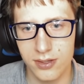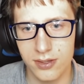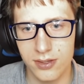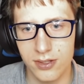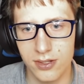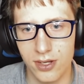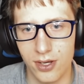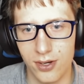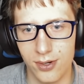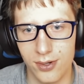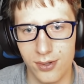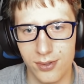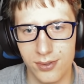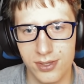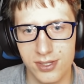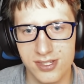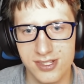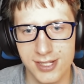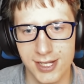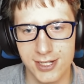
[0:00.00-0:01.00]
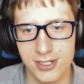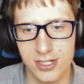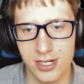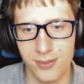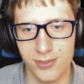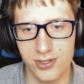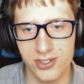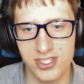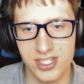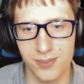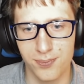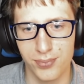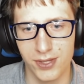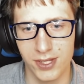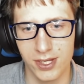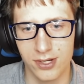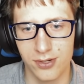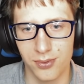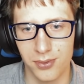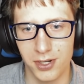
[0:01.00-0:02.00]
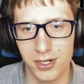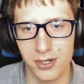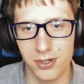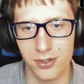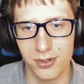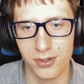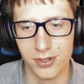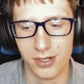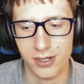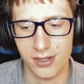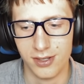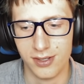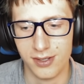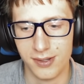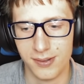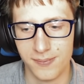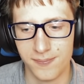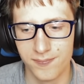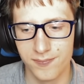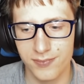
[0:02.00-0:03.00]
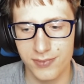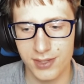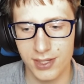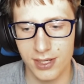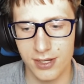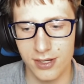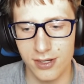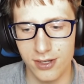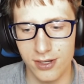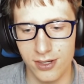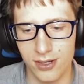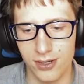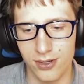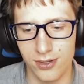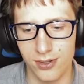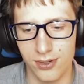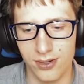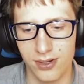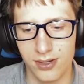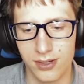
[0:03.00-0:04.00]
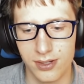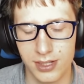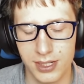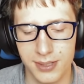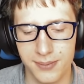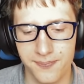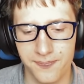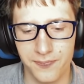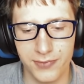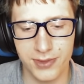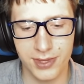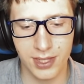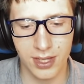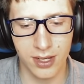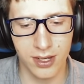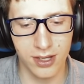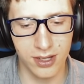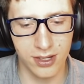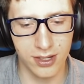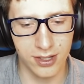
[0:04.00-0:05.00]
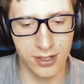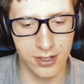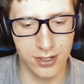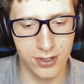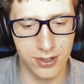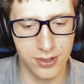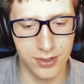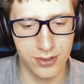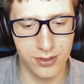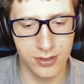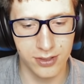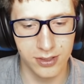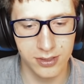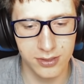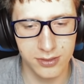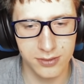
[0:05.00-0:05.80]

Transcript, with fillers: No, the sledgehammer simply grew. Uh-oh. Uh-oh.